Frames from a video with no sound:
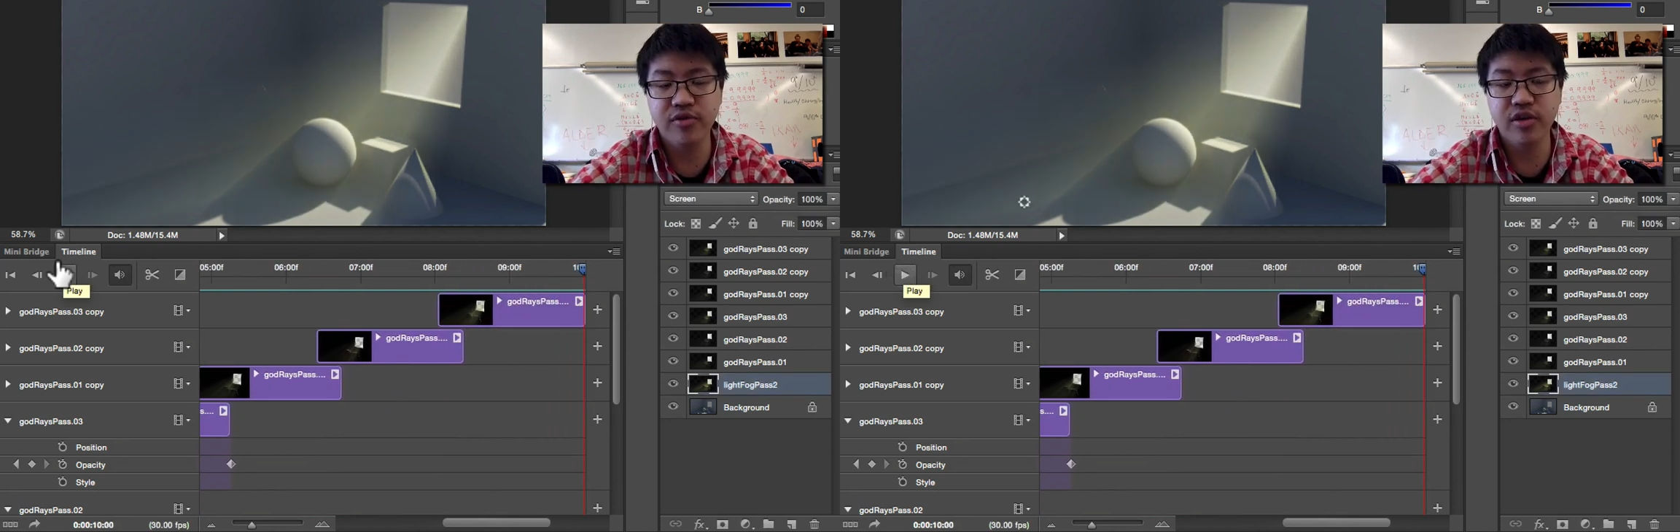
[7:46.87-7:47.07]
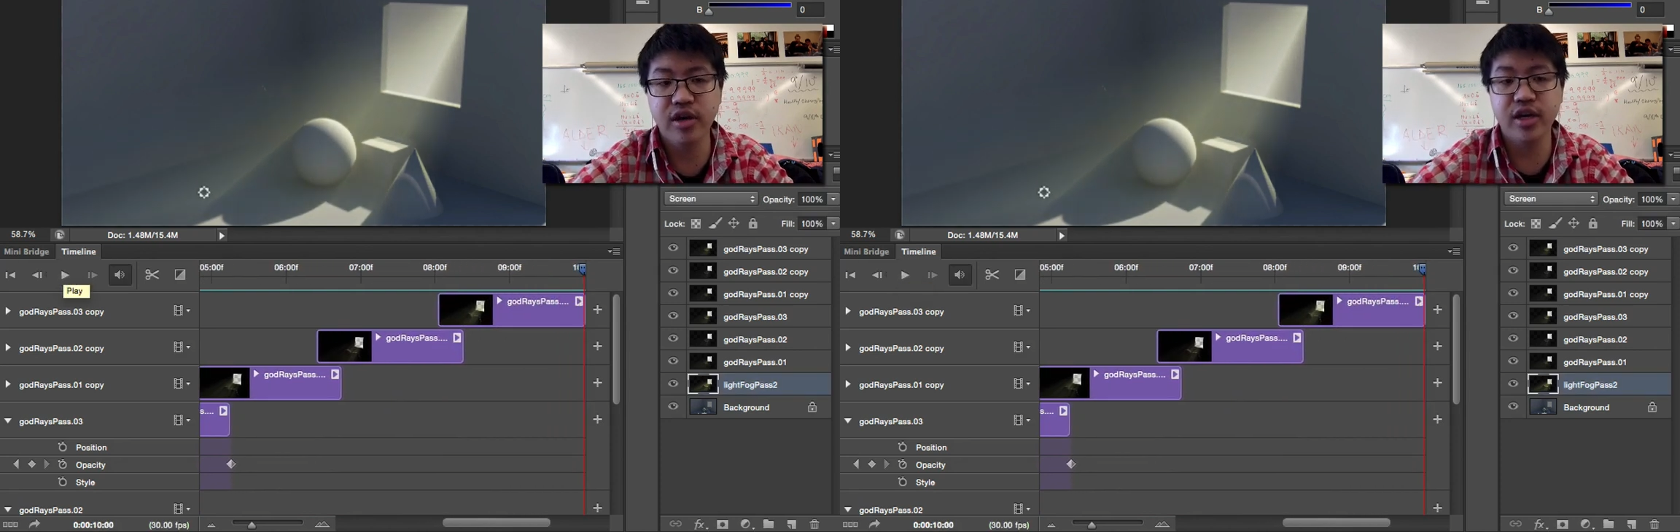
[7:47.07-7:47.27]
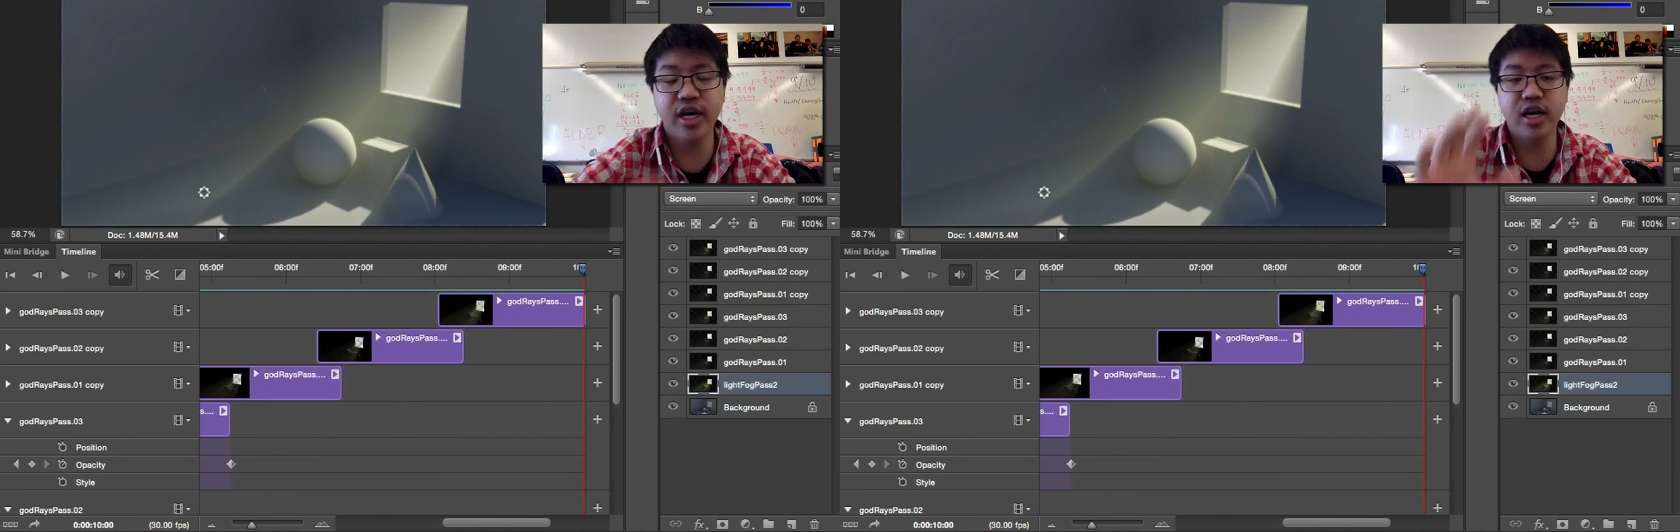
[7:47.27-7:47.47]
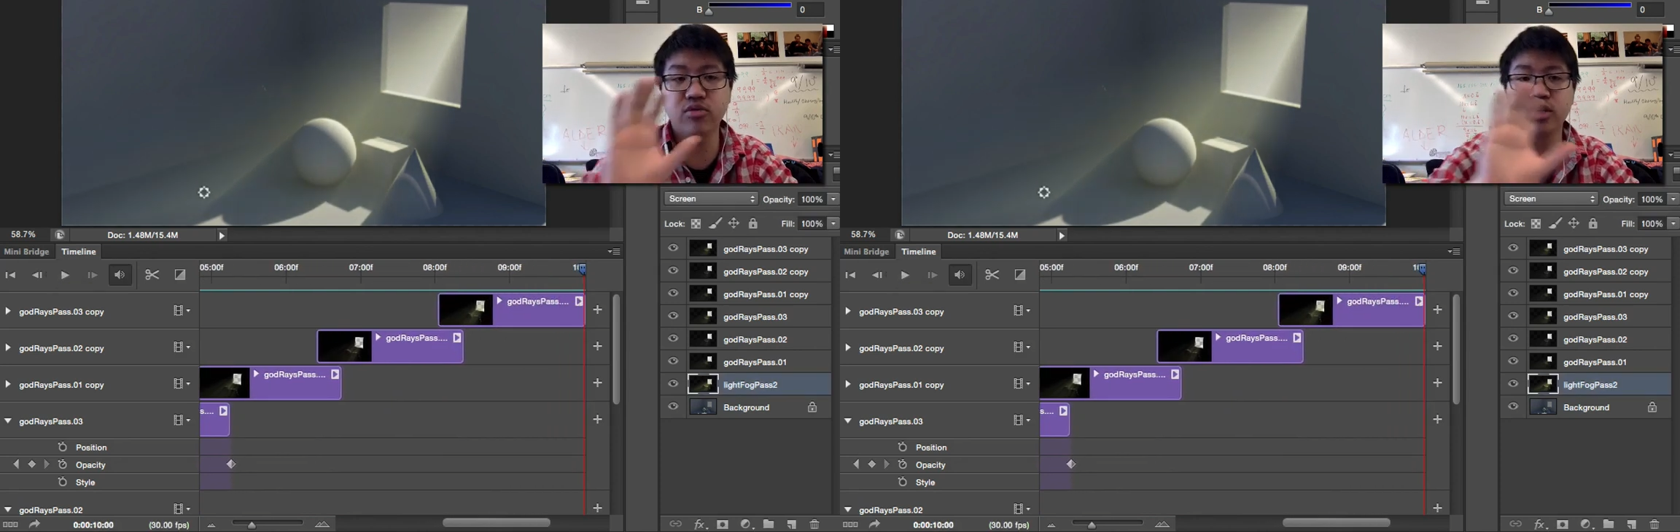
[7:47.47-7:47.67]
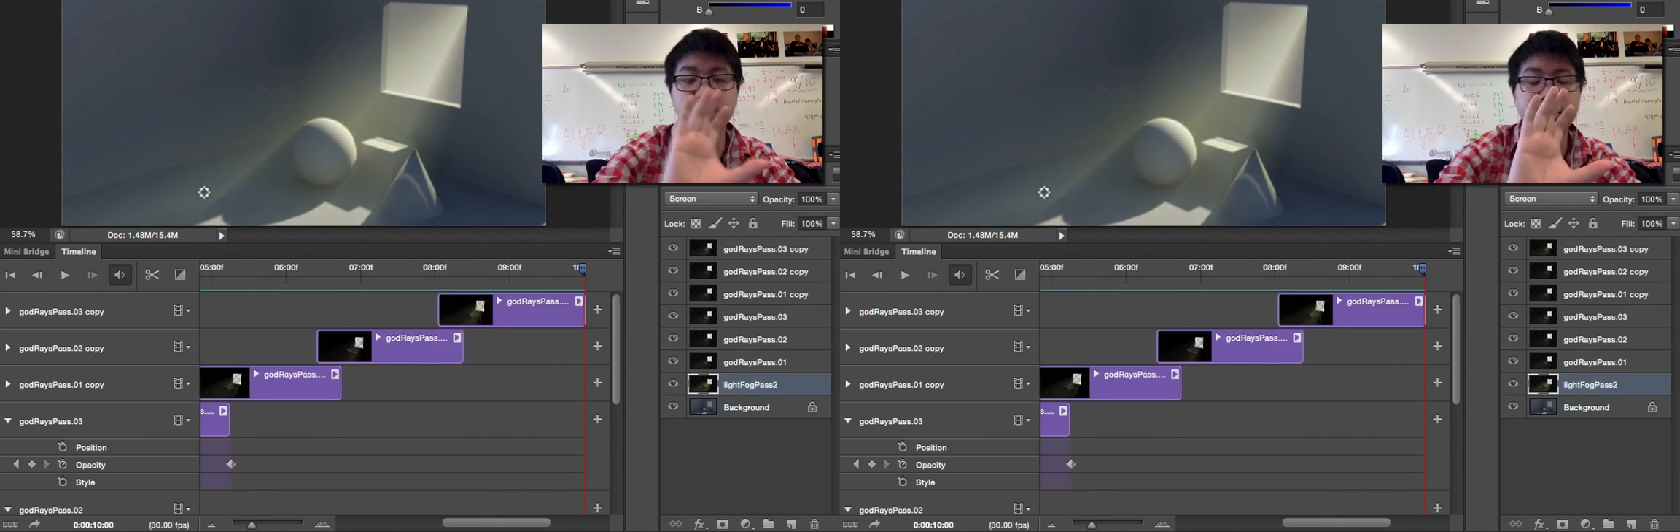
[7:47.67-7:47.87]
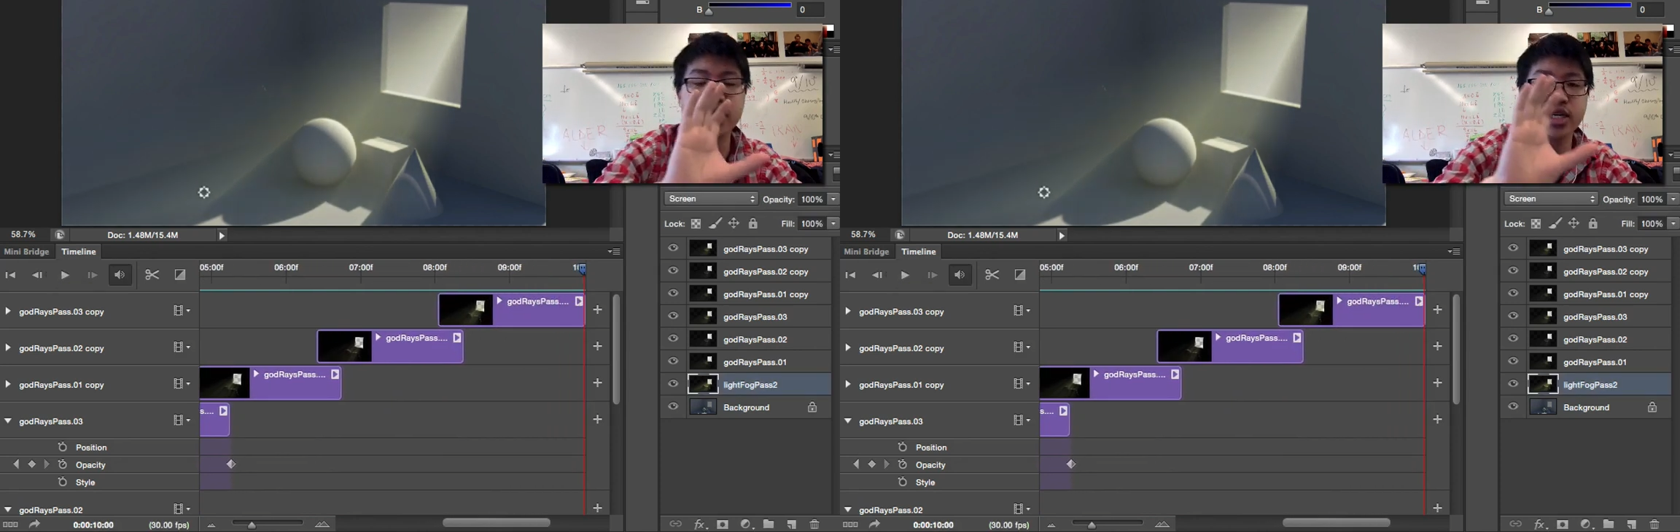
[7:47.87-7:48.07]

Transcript: if your camera is